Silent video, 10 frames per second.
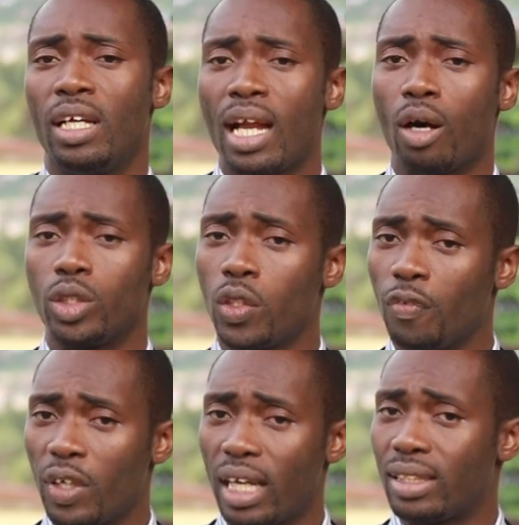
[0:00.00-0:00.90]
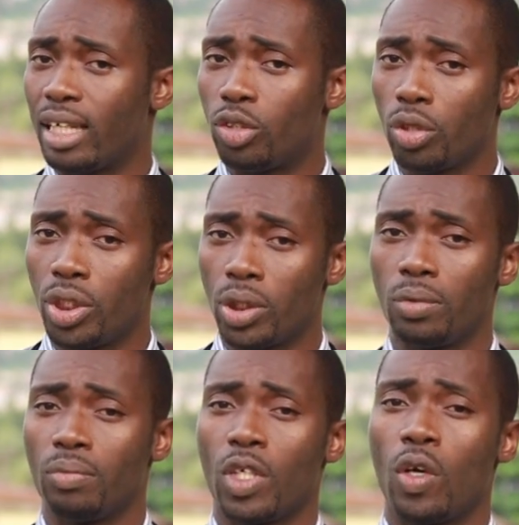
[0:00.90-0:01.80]
Now, don't forget I told
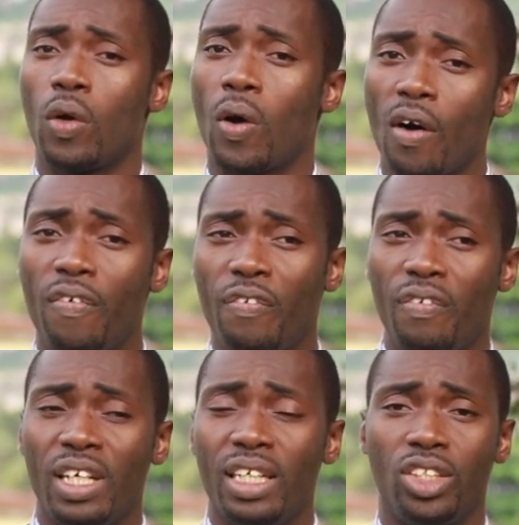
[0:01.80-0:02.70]
you, cough